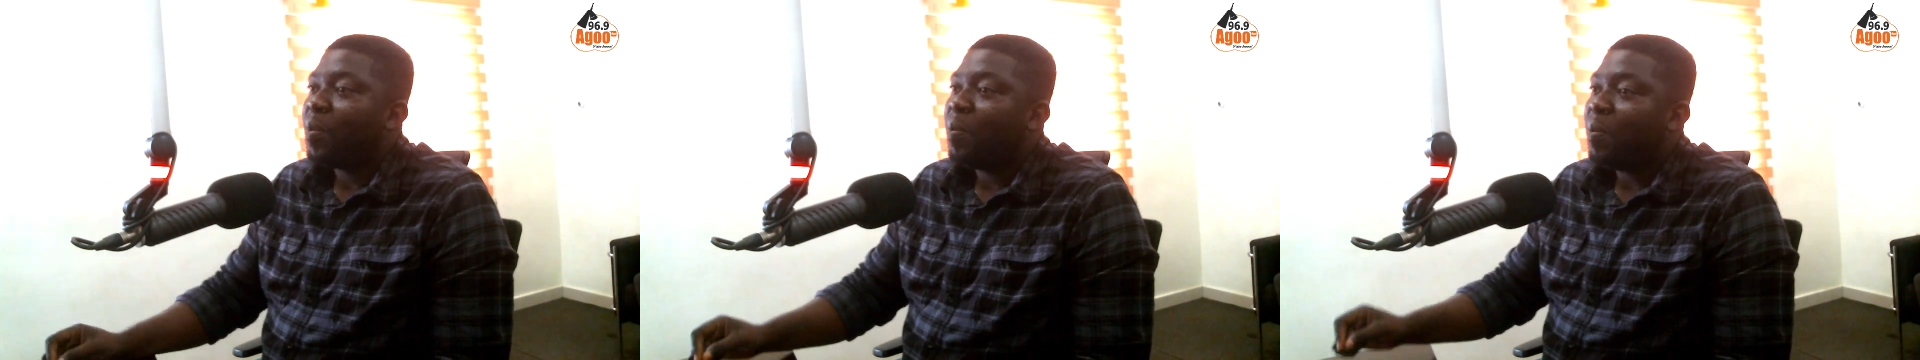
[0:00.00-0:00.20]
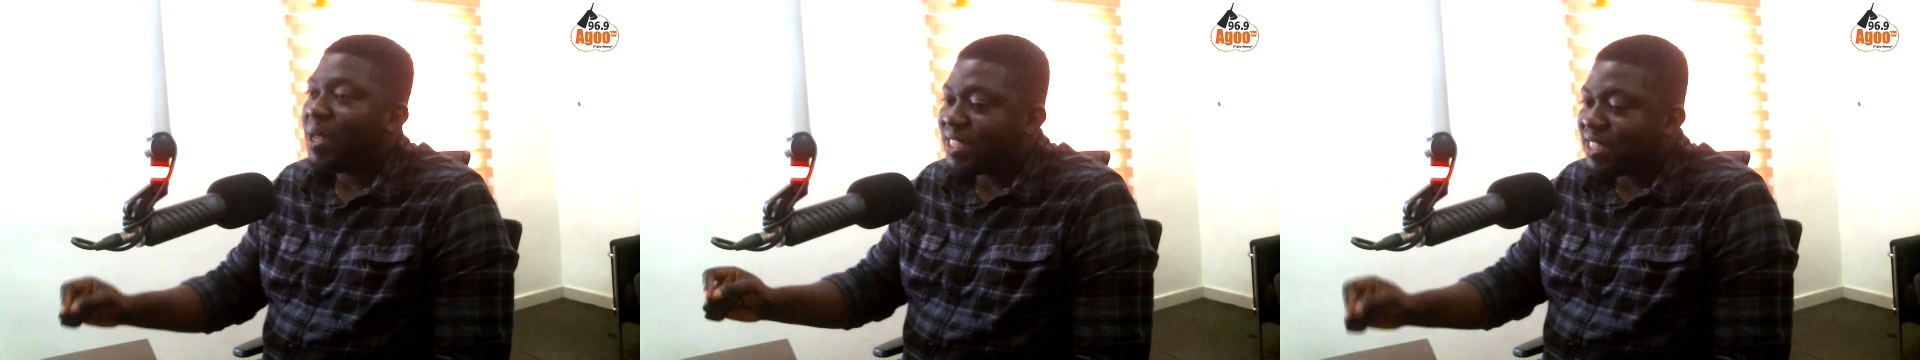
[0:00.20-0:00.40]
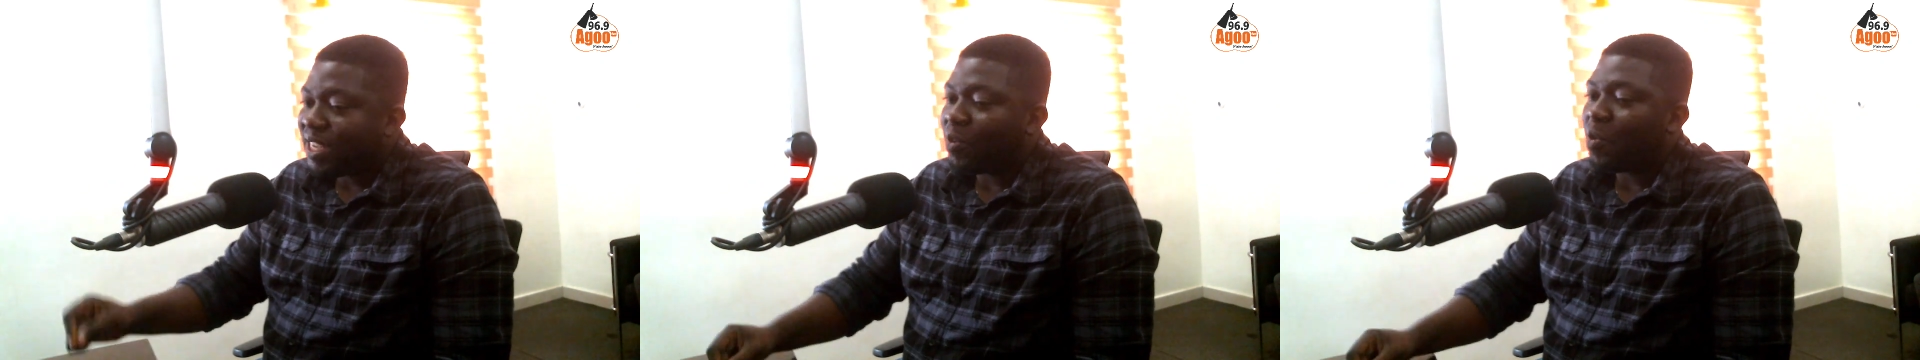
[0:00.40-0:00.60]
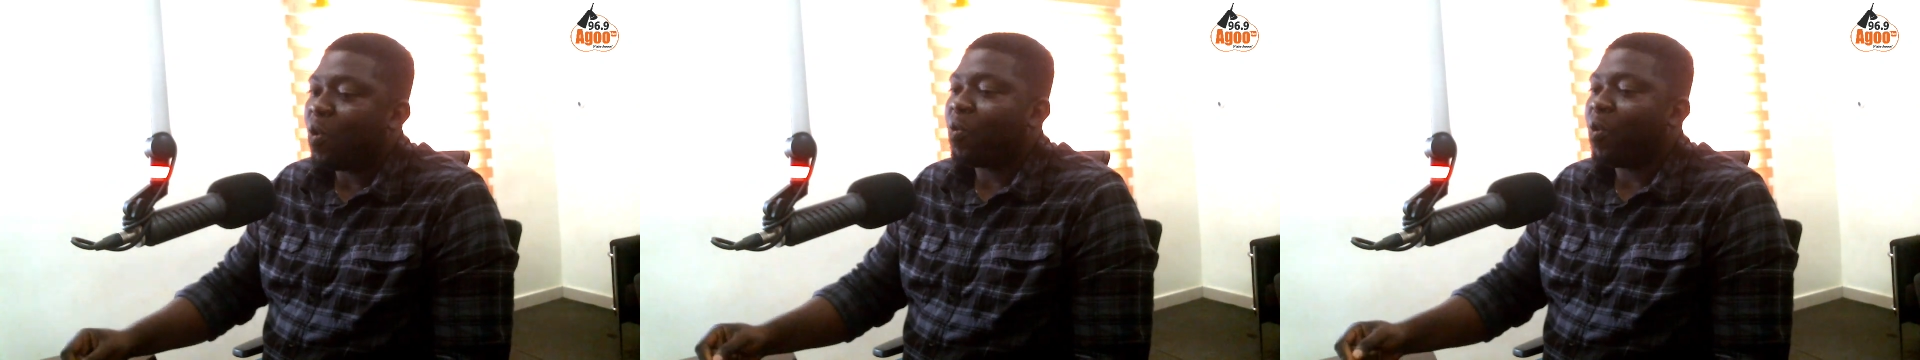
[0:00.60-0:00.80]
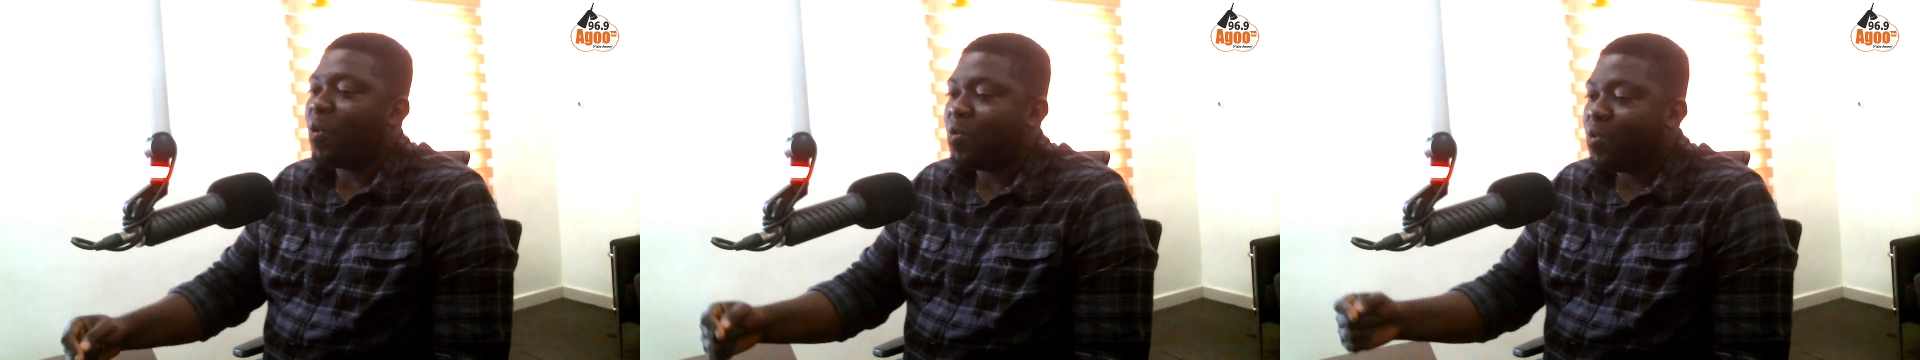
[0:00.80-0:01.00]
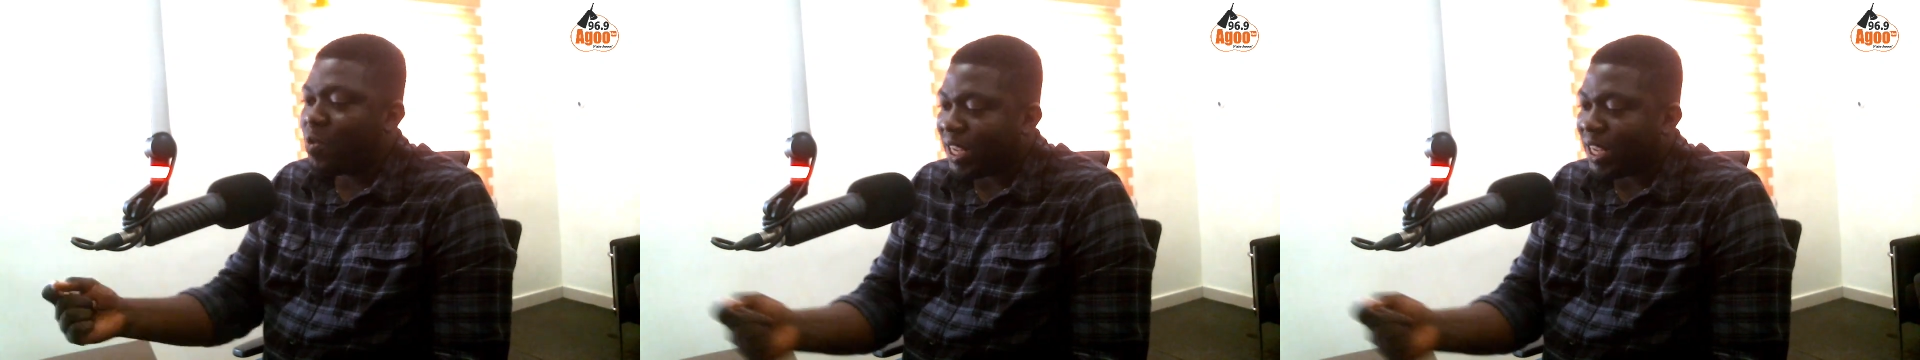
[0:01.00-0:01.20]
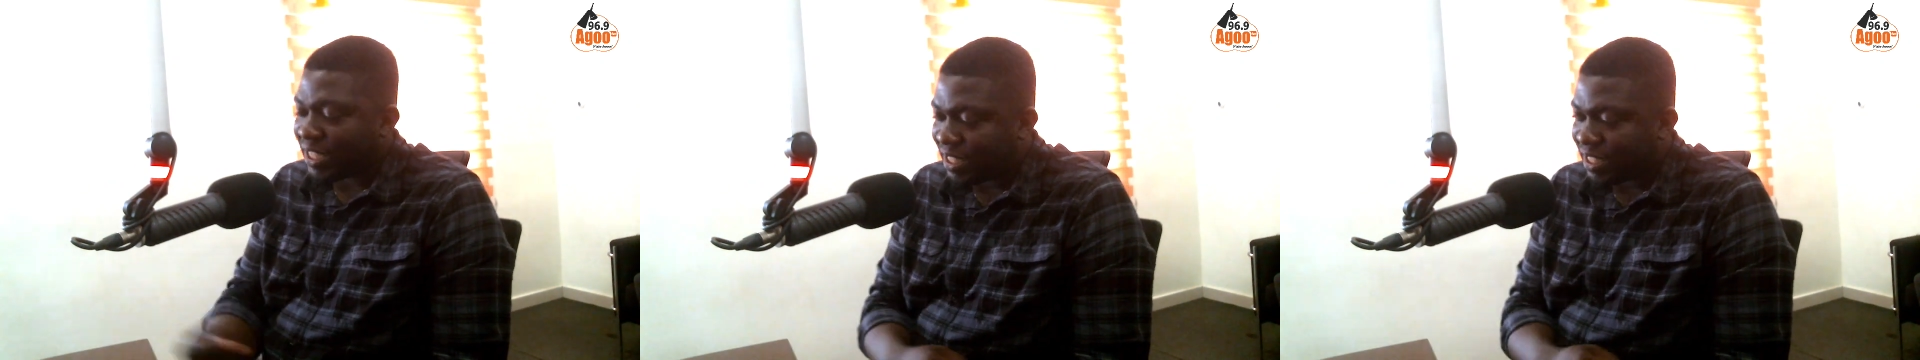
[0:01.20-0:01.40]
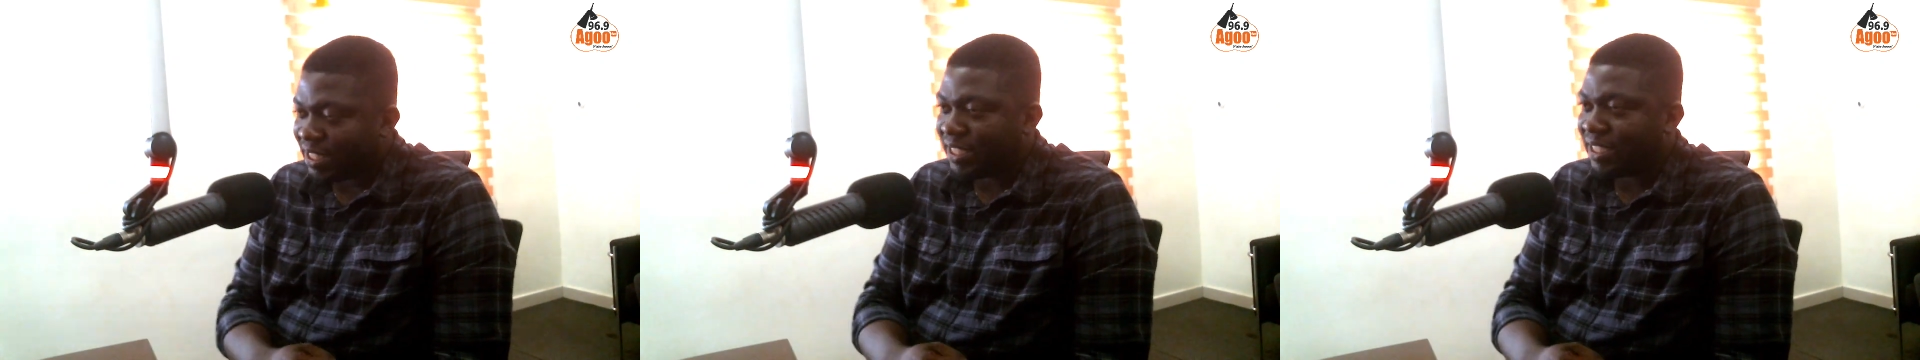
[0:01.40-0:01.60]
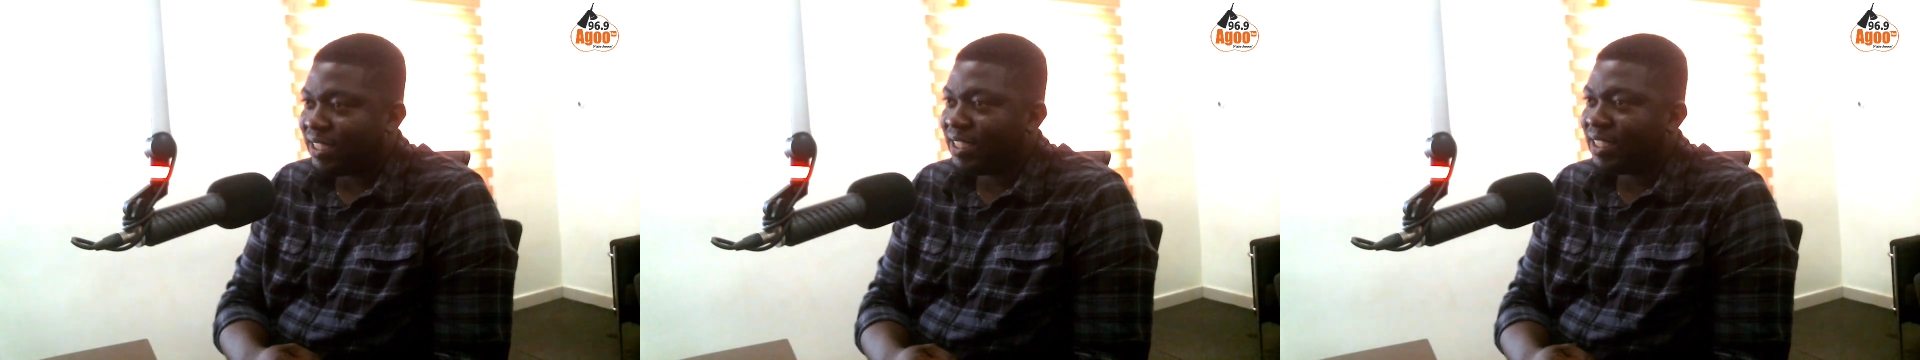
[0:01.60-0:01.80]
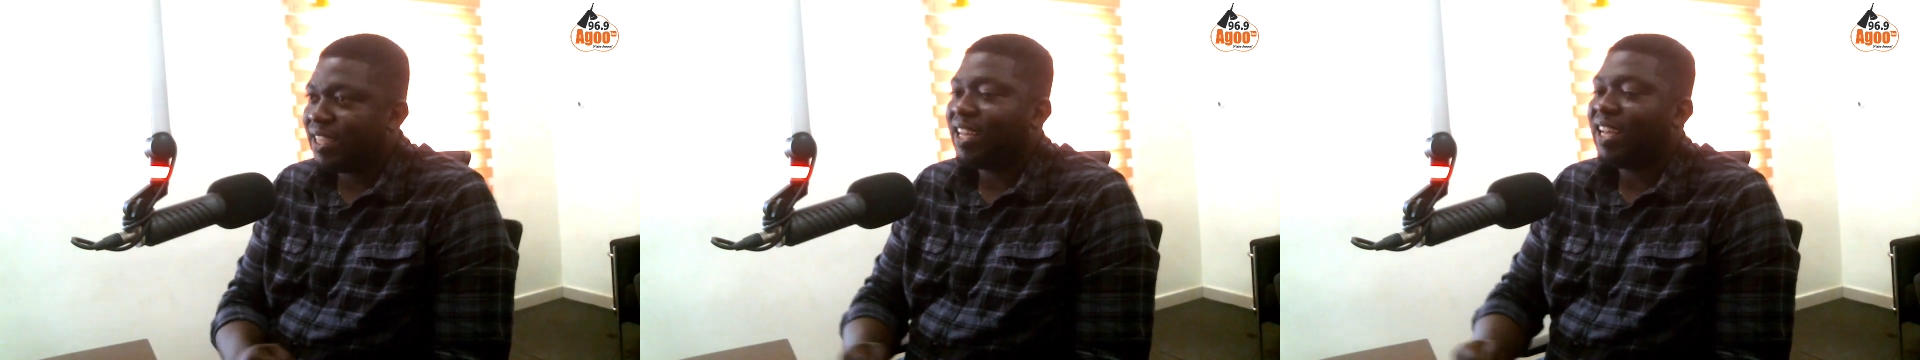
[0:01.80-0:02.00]
Me se Kwahu West.
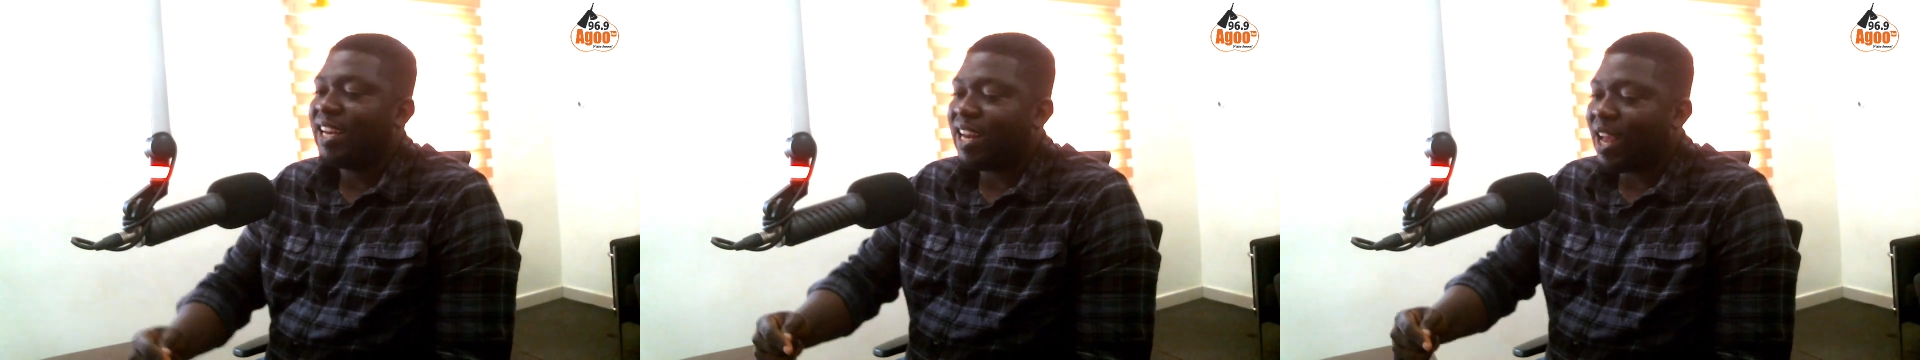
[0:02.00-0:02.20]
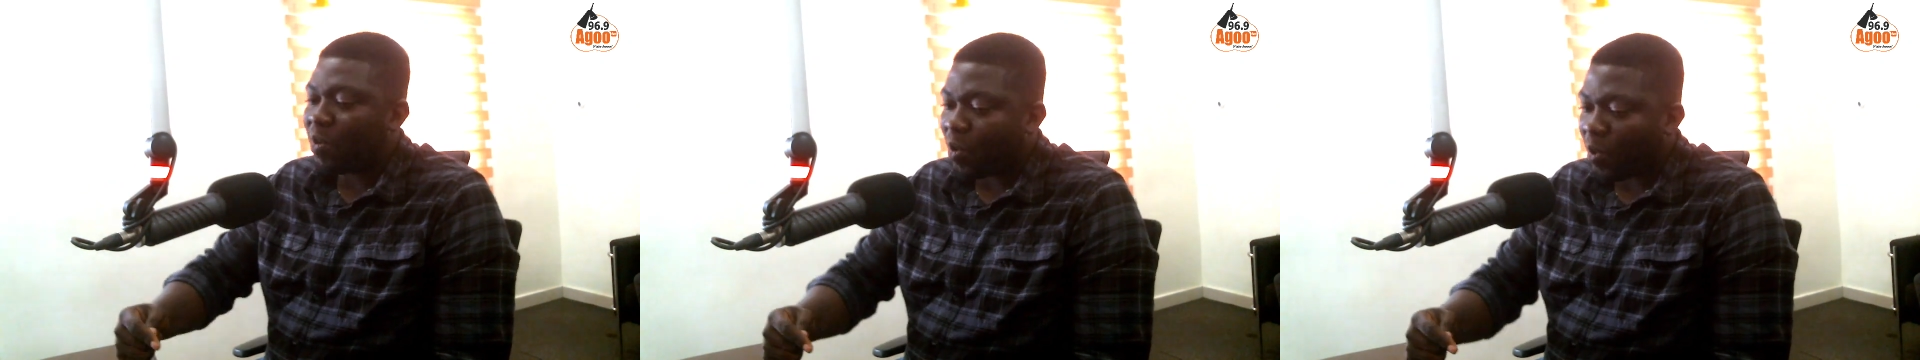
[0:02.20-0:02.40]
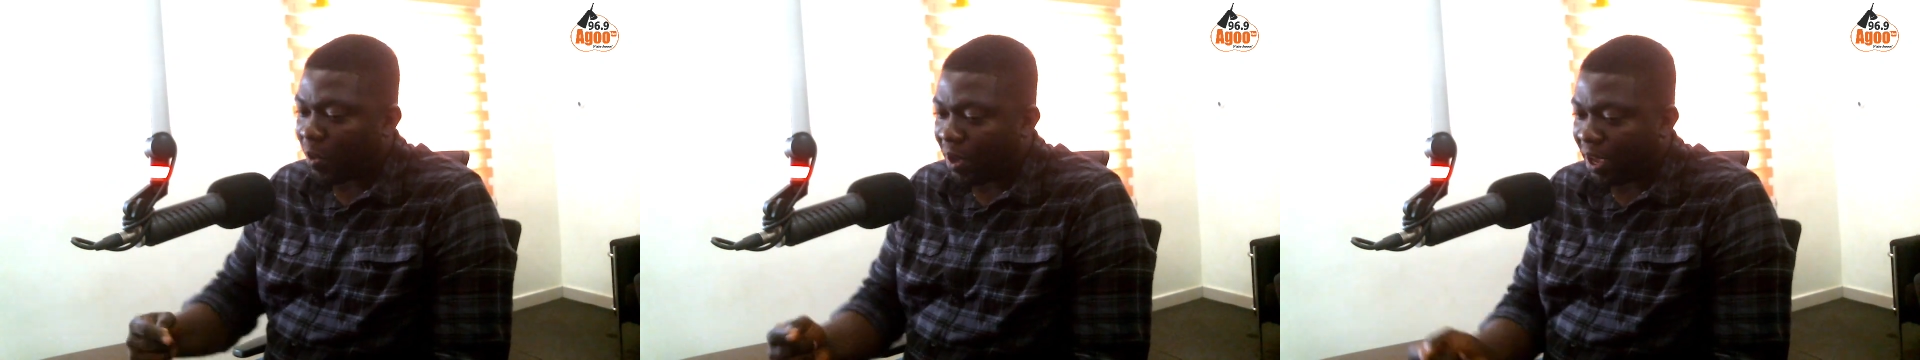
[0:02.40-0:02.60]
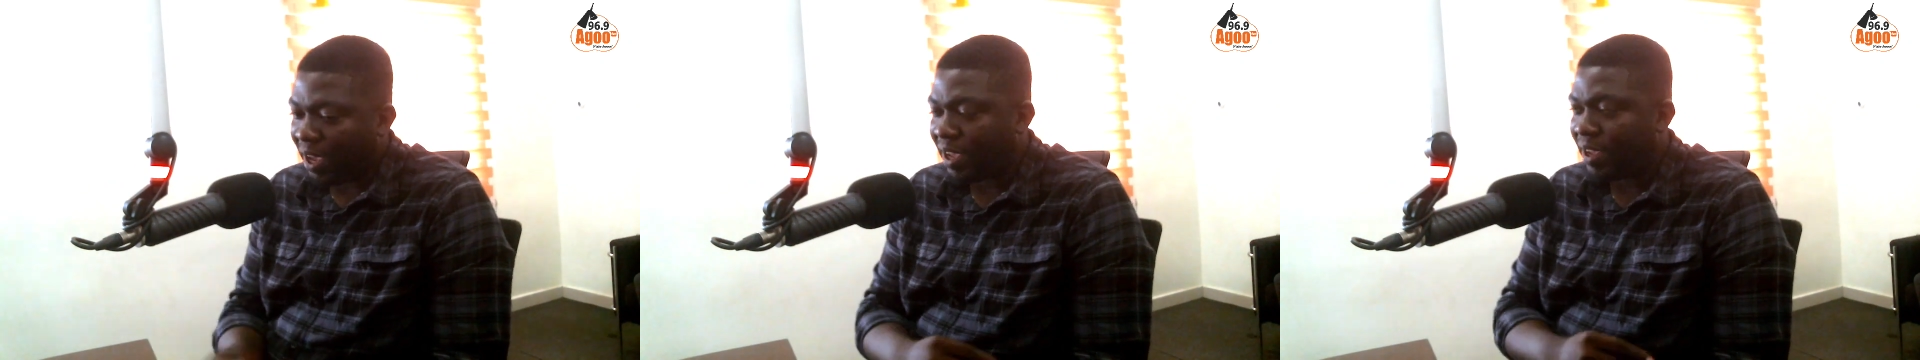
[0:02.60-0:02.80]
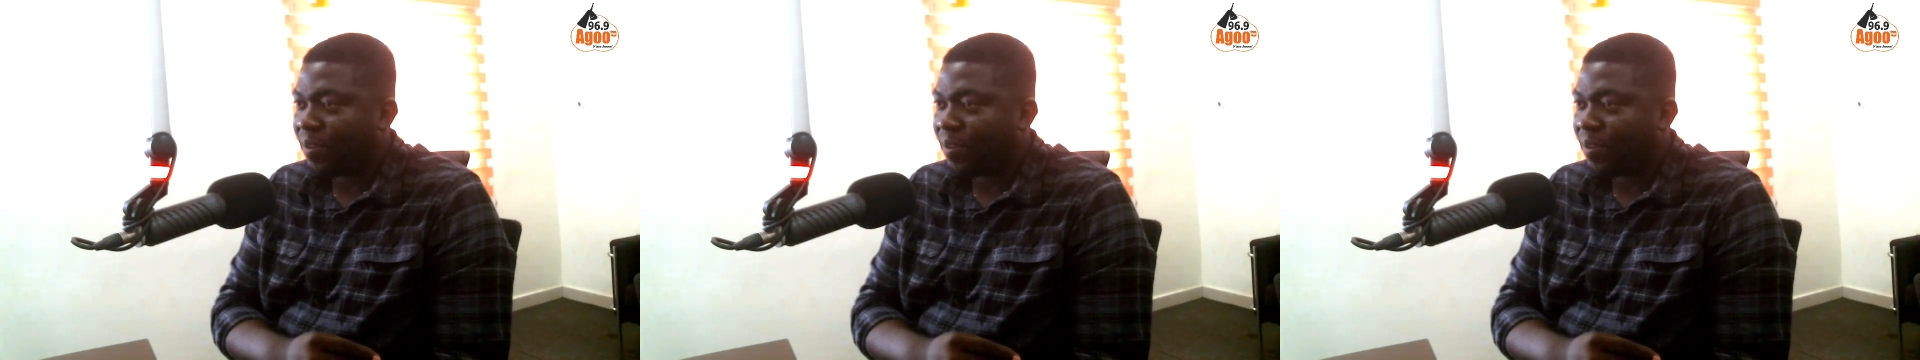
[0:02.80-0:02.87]
Na kohwe.